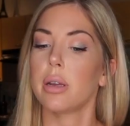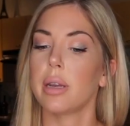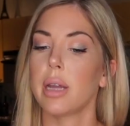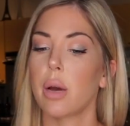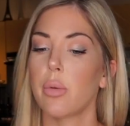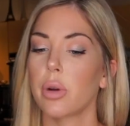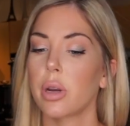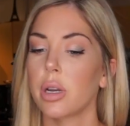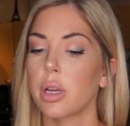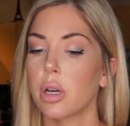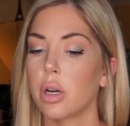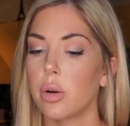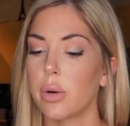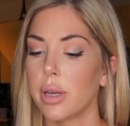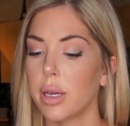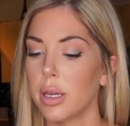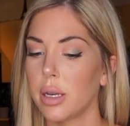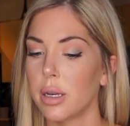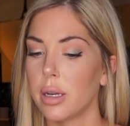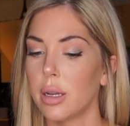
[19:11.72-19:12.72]
Now we're gonna go
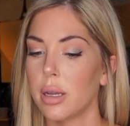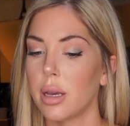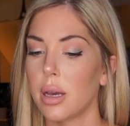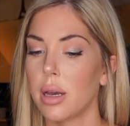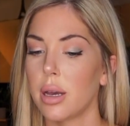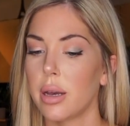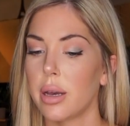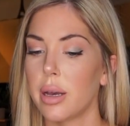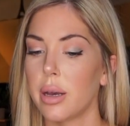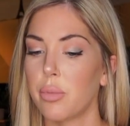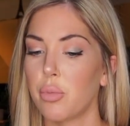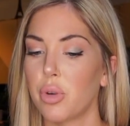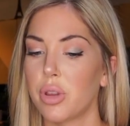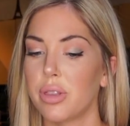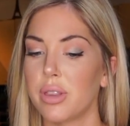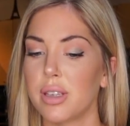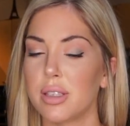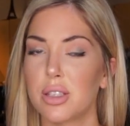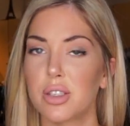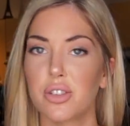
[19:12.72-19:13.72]
in
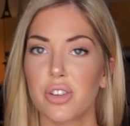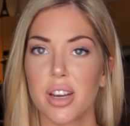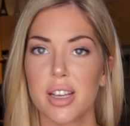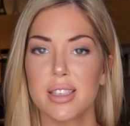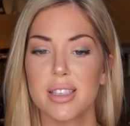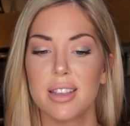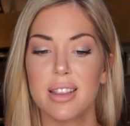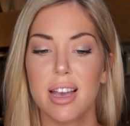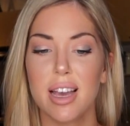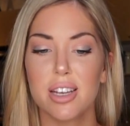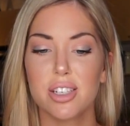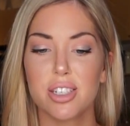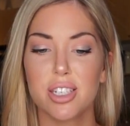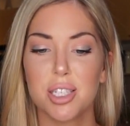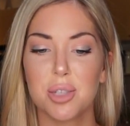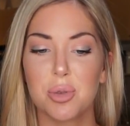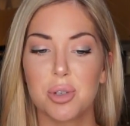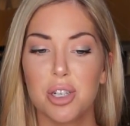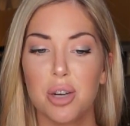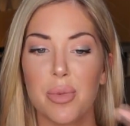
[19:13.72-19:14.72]
with these crazy
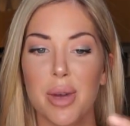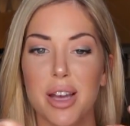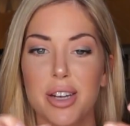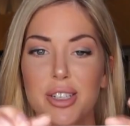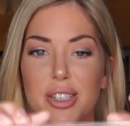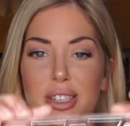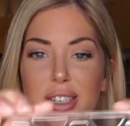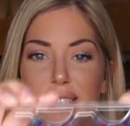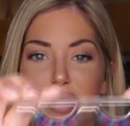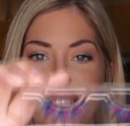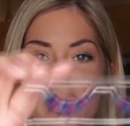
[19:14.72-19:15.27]
lashes, which I'm actually